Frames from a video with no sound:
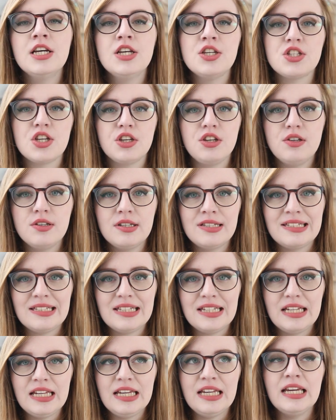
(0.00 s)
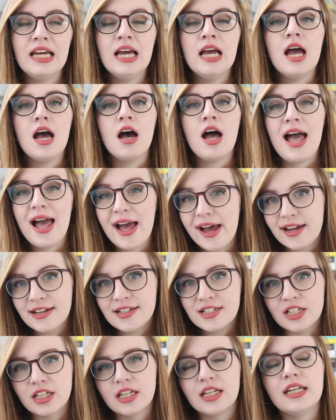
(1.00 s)
So you see
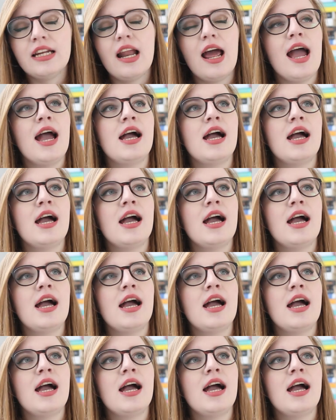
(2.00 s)
Hareton